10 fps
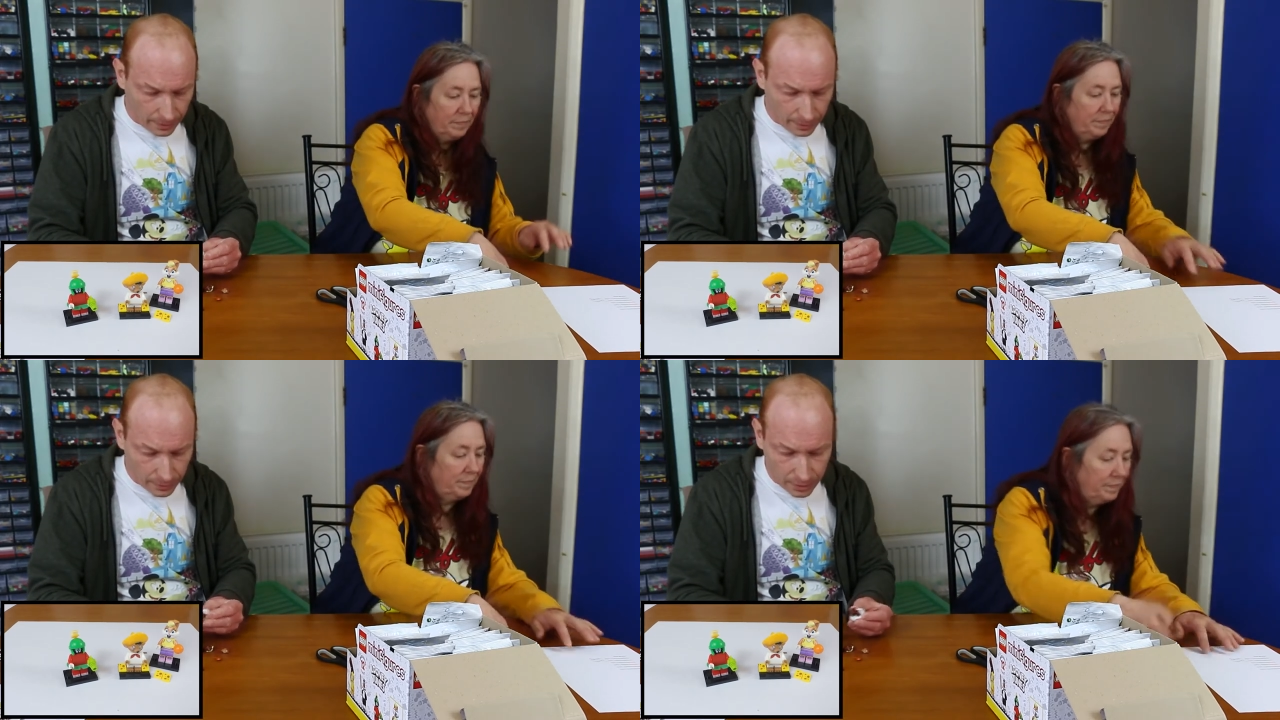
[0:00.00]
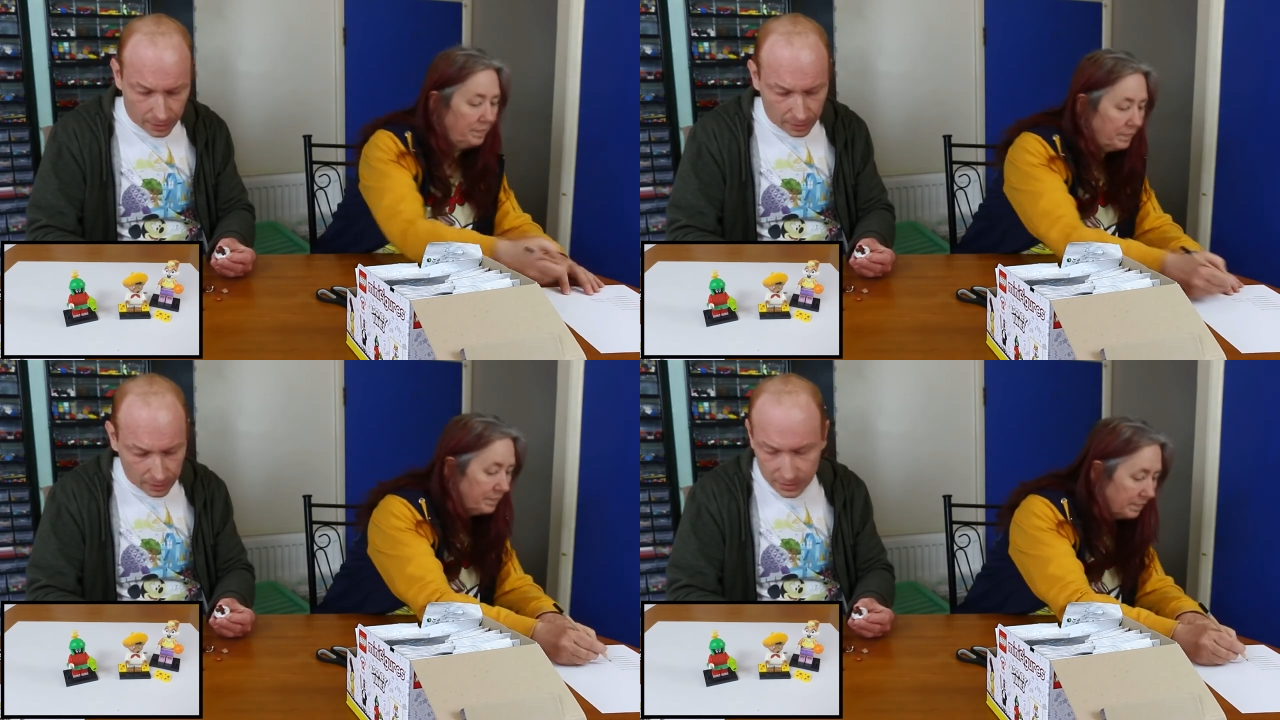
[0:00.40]

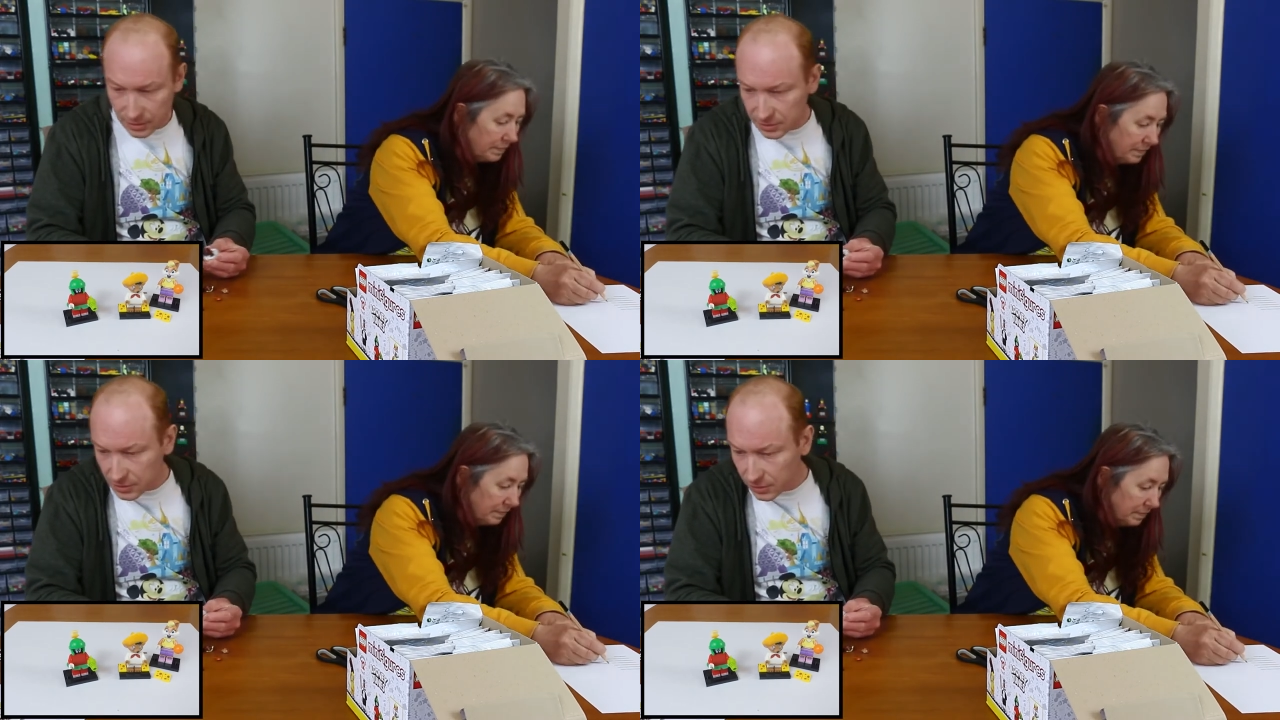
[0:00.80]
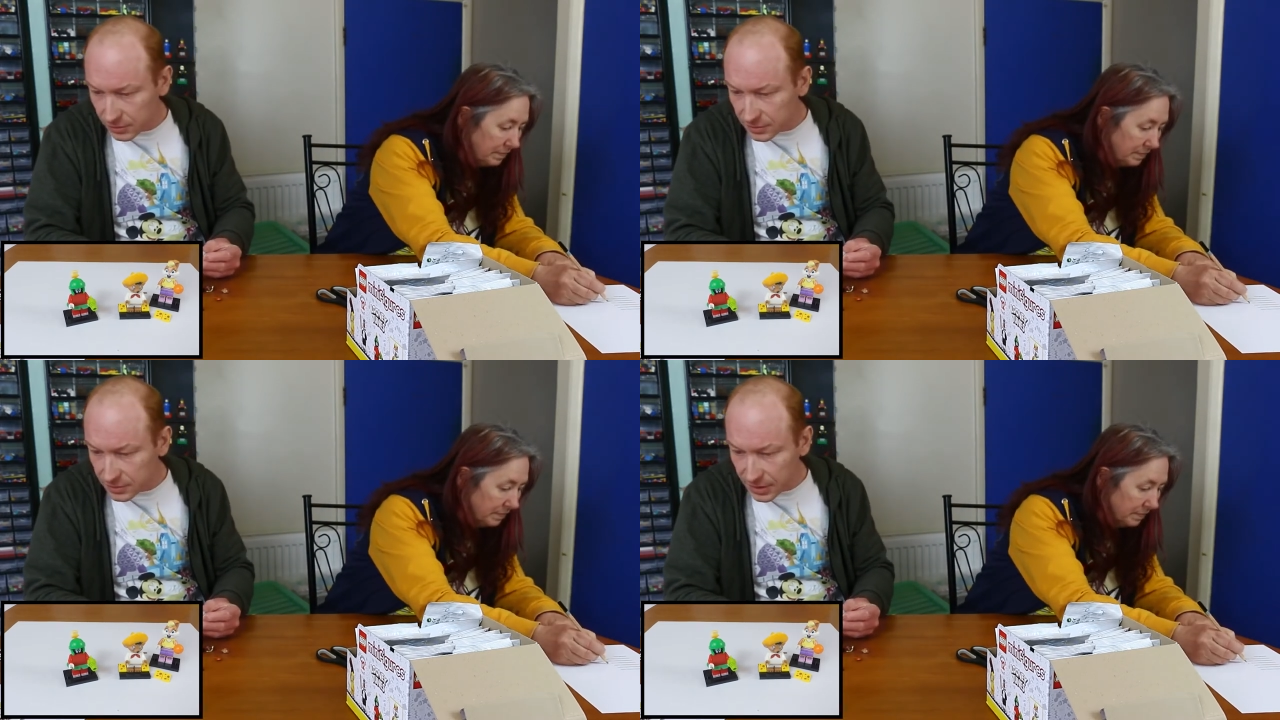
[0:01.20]
Speaker 1: Okay, so he's got
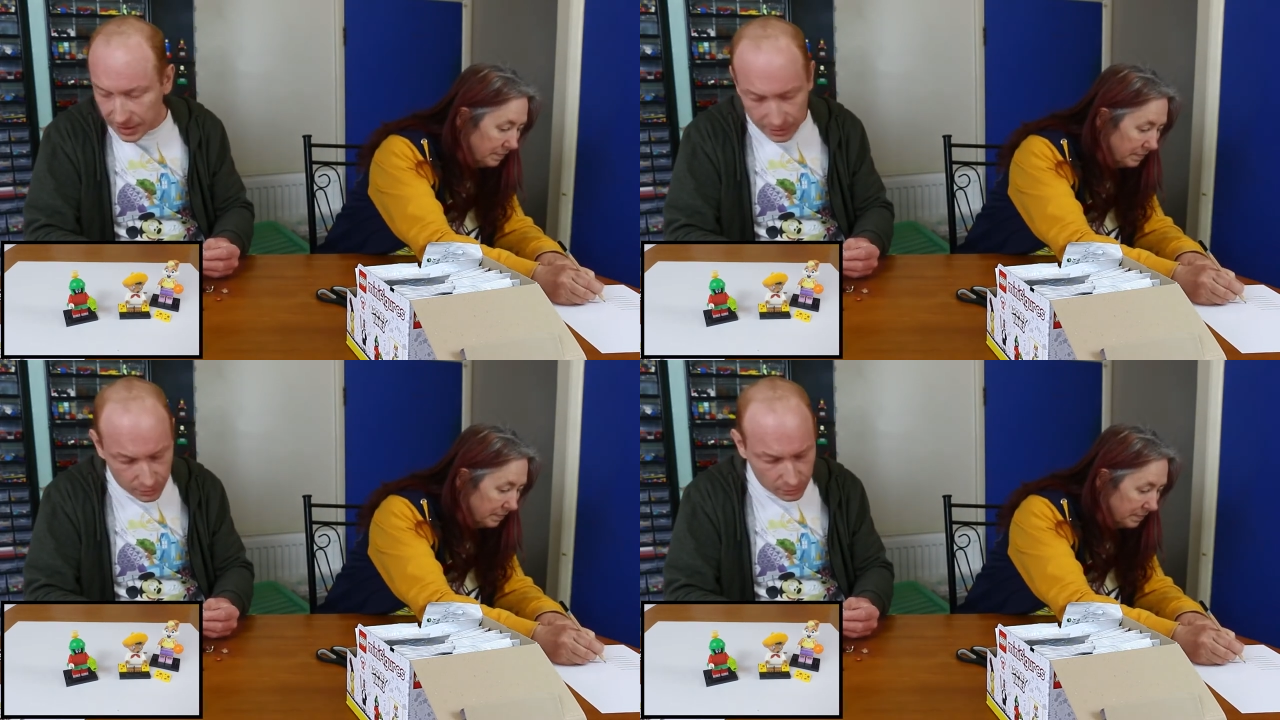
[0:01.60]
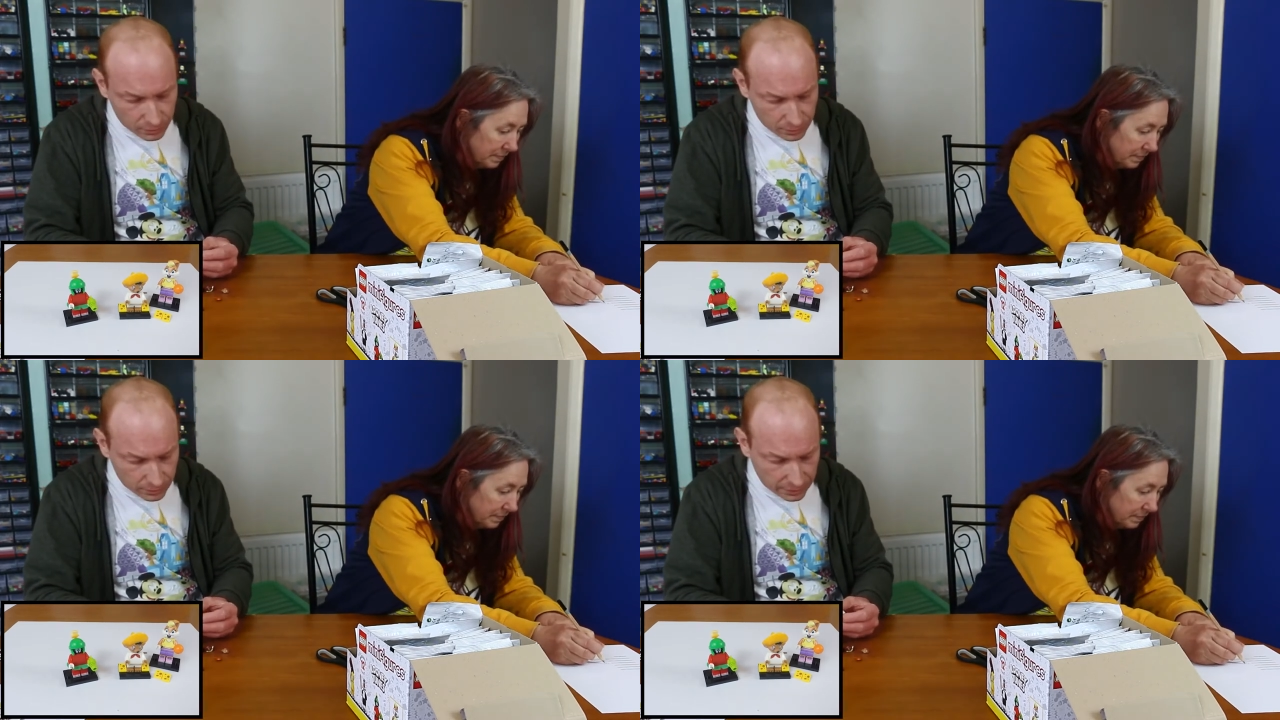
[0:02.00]
tail
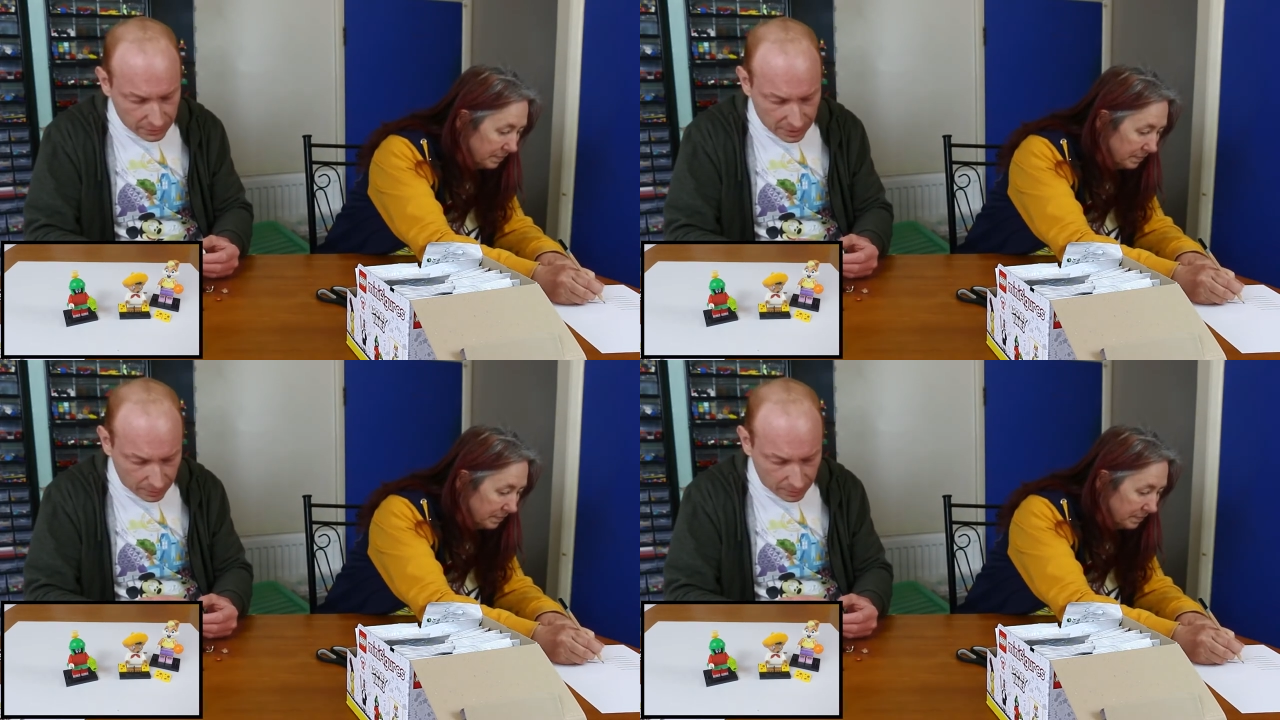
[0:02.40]
goes